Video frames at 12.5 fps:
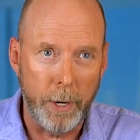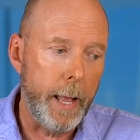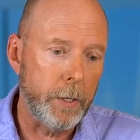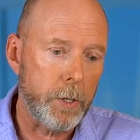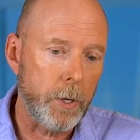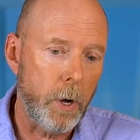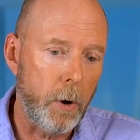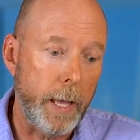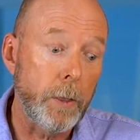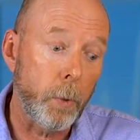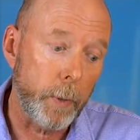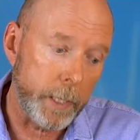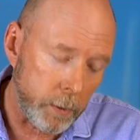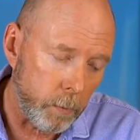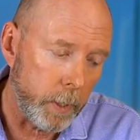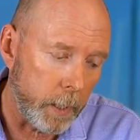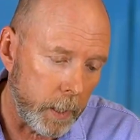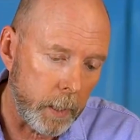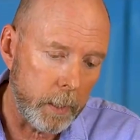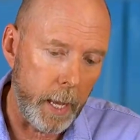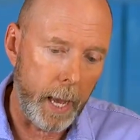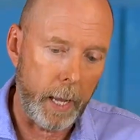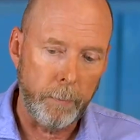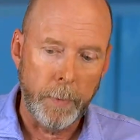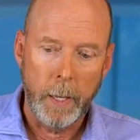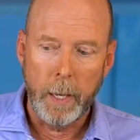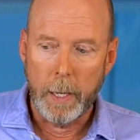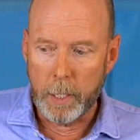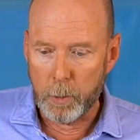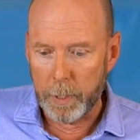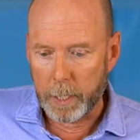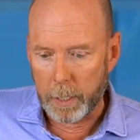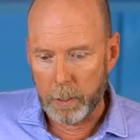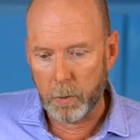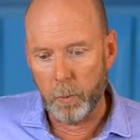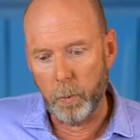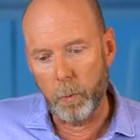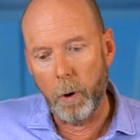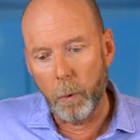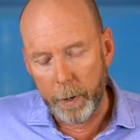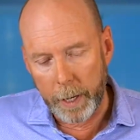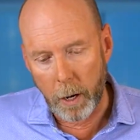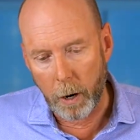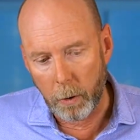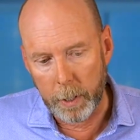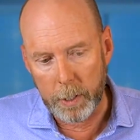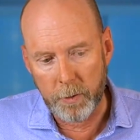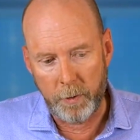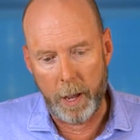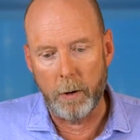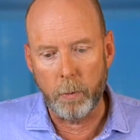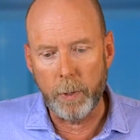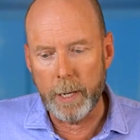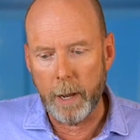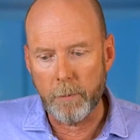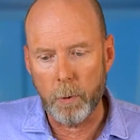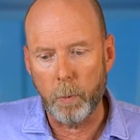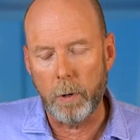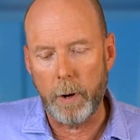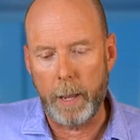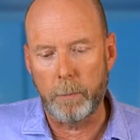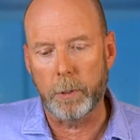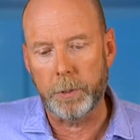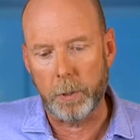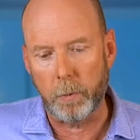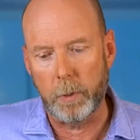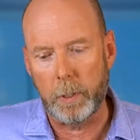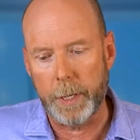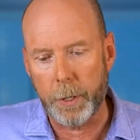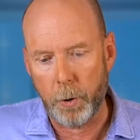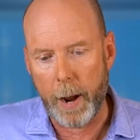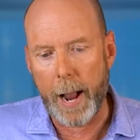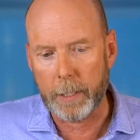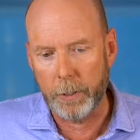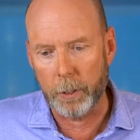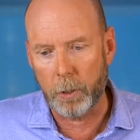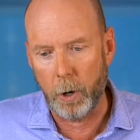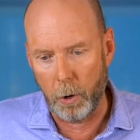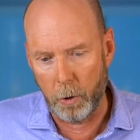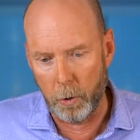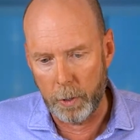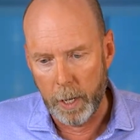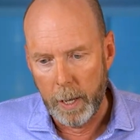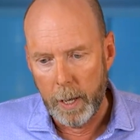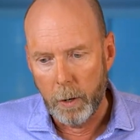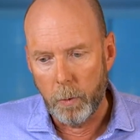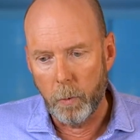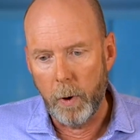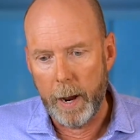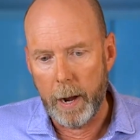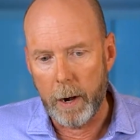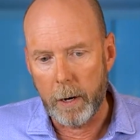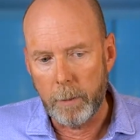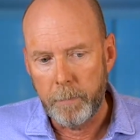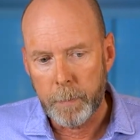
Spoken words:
And the reason we did that is because what we always found, we never were able to really crack the code where